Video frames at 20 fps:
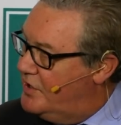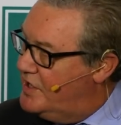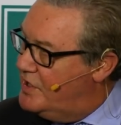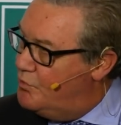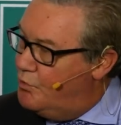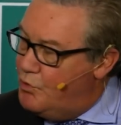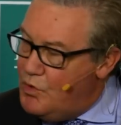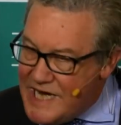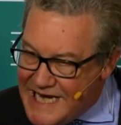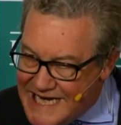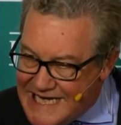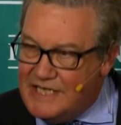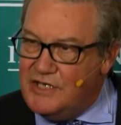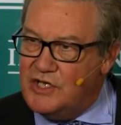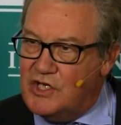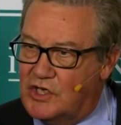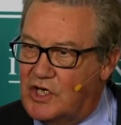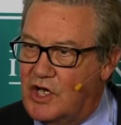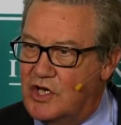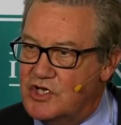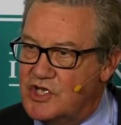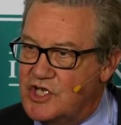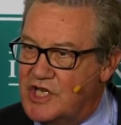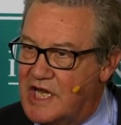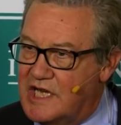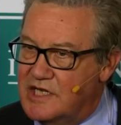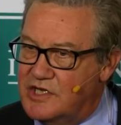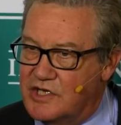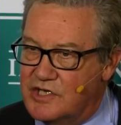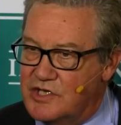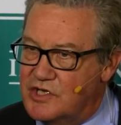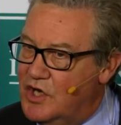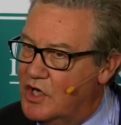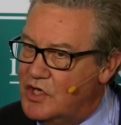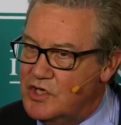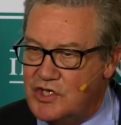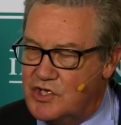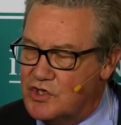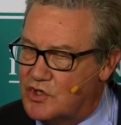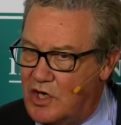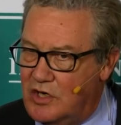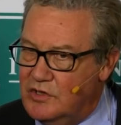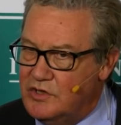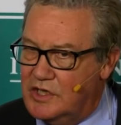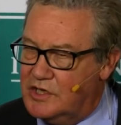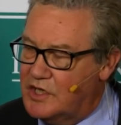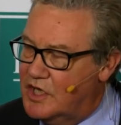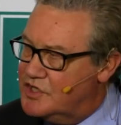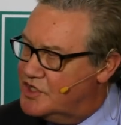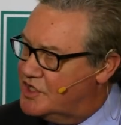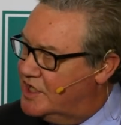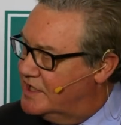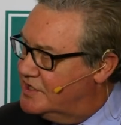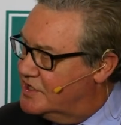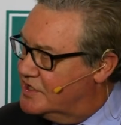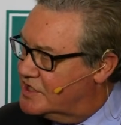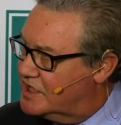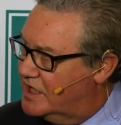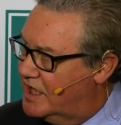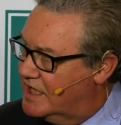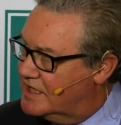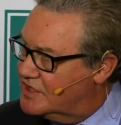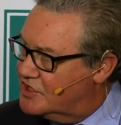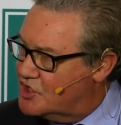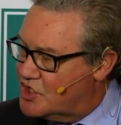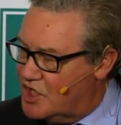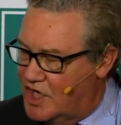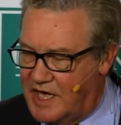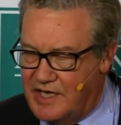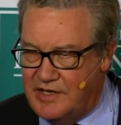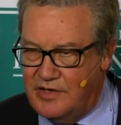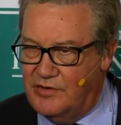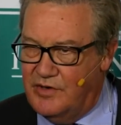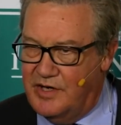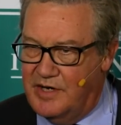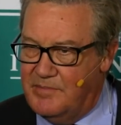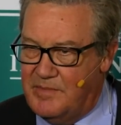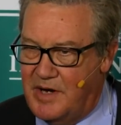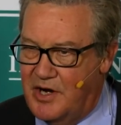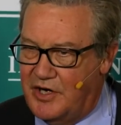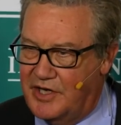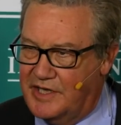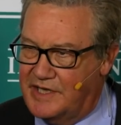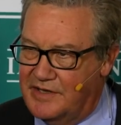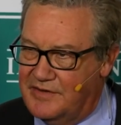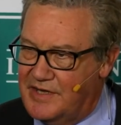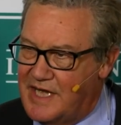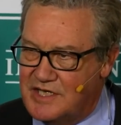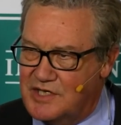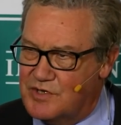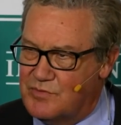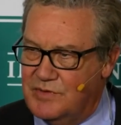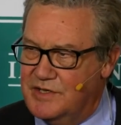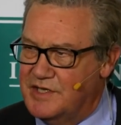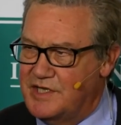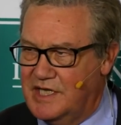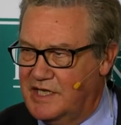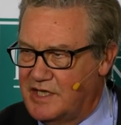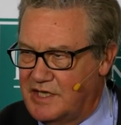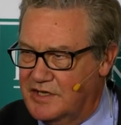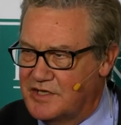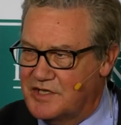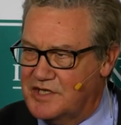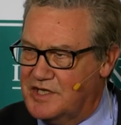weak negotiators, not strong negotiators like China and America. That's ridiculous.